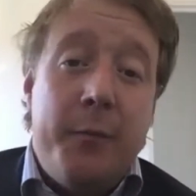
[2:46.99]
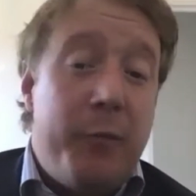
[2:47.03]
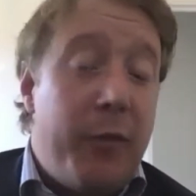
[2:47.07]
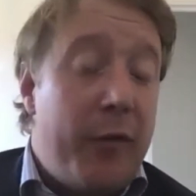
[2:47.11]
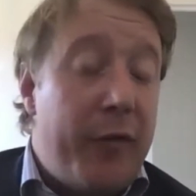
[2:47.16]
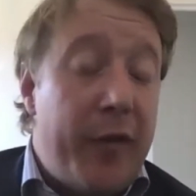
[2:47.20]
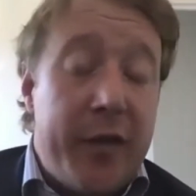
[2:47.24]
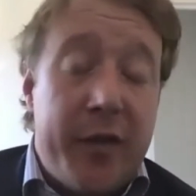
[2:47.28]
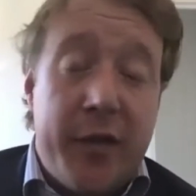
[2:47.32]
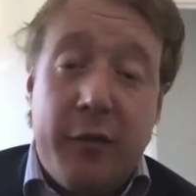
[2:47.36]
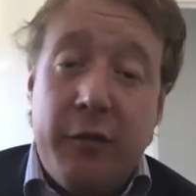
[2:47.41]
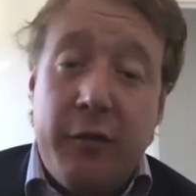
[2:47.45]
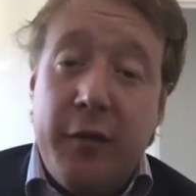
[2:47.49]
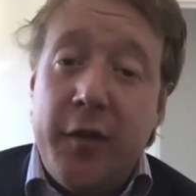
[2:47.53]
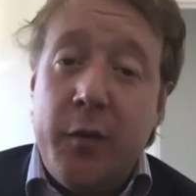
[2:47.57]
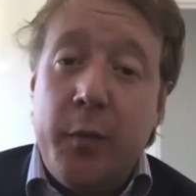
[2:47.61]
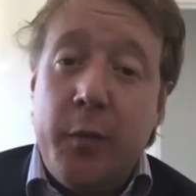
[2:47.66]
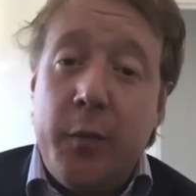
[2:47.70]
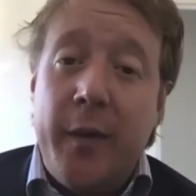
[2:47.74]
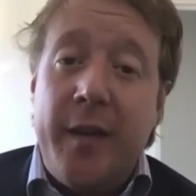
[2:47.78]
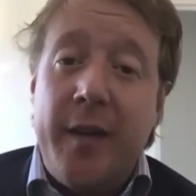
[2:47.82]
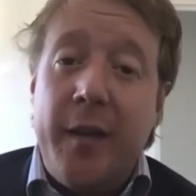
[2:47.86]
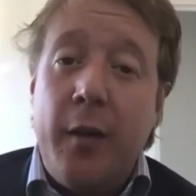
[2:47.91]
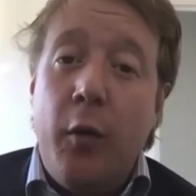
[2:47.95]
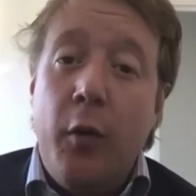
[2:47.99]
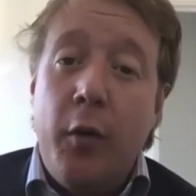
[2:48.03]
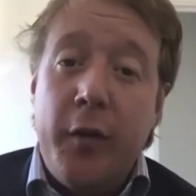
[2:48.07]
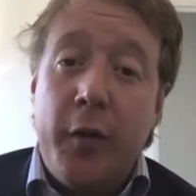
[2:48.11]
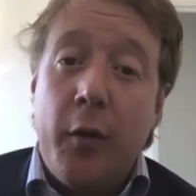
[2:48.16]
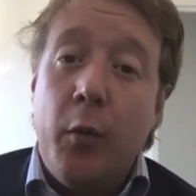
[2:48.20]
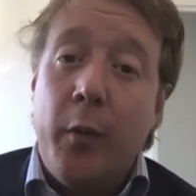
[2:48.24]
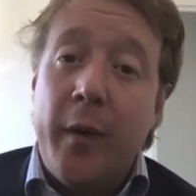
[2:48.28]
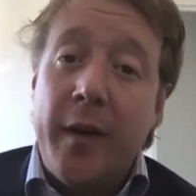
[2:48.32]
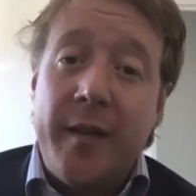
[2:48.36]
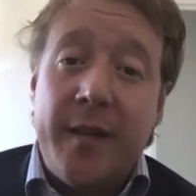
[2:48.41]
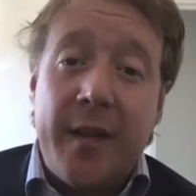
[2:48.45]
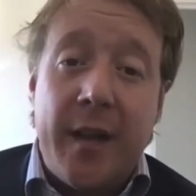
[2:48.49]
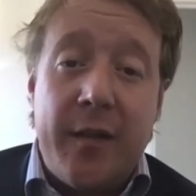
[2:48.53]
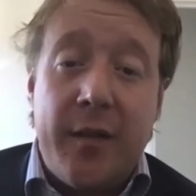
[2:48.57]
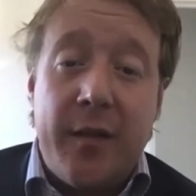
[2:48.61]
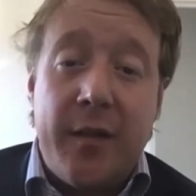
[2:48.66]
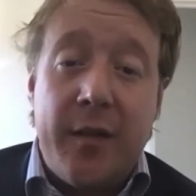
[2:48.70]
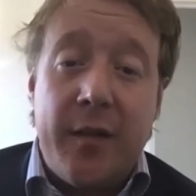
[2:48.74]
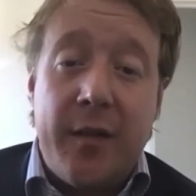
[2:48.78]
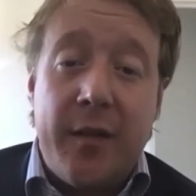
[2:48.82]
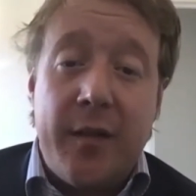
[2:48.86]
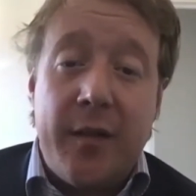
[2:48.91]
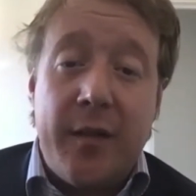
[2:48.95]
Professor Chris Whitty always said
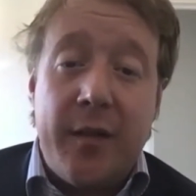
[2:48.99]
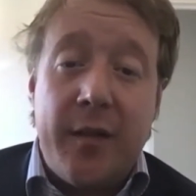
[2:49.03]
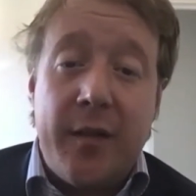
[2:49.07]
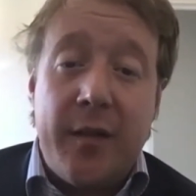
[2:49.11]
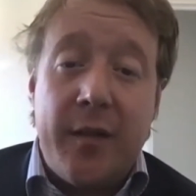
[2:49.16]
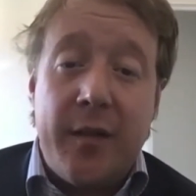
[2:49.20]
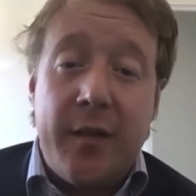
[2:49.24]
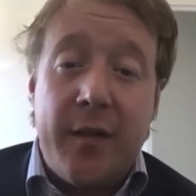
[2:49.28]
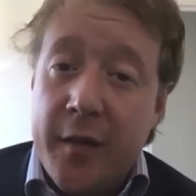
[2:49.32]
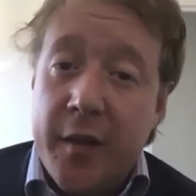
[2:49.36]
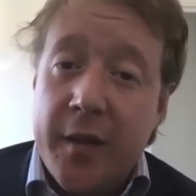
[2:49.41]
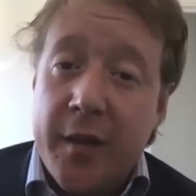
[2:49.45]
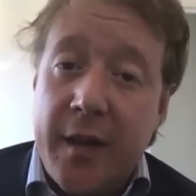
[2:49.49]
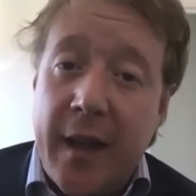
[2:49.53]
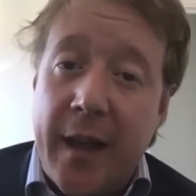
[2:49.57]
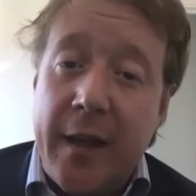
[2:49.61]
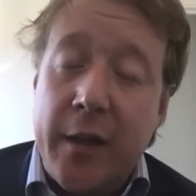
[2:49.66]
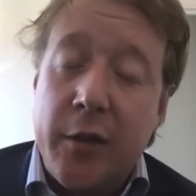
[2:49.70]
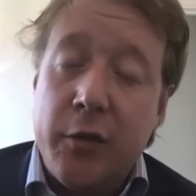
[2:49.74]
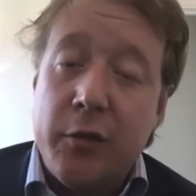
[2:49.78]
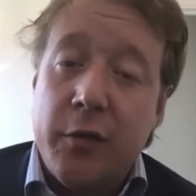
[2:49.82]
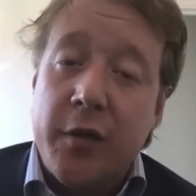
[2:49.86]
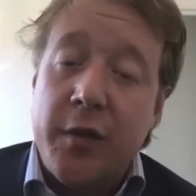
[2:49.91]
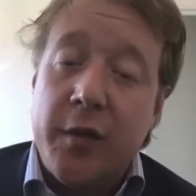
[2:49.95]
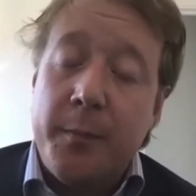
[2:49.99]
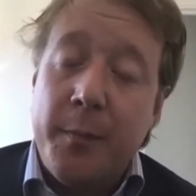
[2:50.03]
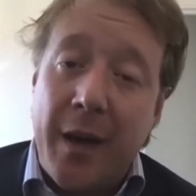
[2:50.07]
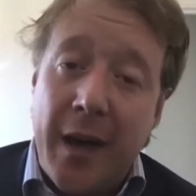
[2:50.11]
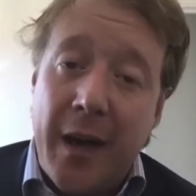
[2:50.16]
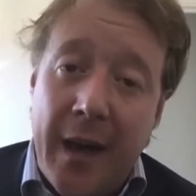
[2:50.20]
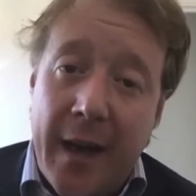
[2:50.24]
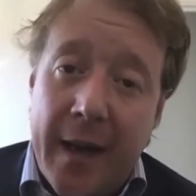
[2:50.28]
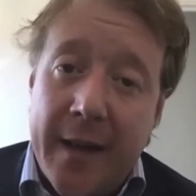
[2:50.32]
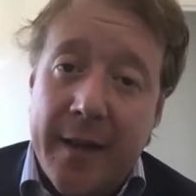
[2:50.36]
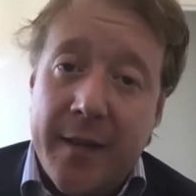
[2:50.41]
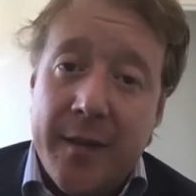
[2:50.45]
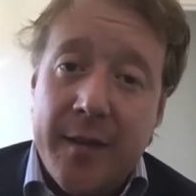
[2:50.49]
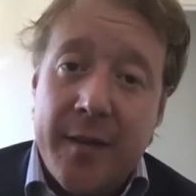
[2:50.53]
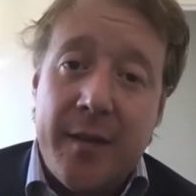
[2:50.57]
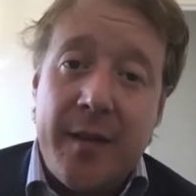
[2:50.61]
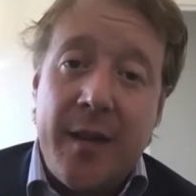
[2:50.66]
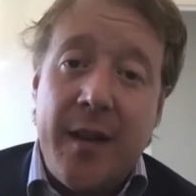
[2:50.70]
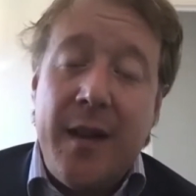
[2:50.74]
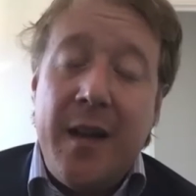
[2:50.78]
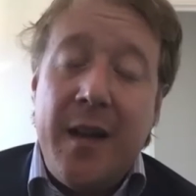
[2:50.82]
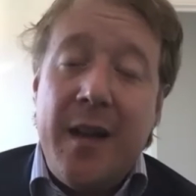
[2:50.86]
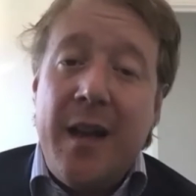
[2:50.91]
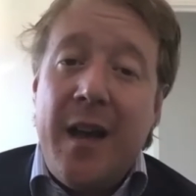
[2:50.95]
schools aren't a dangerous
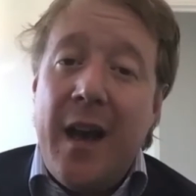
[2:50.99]
place.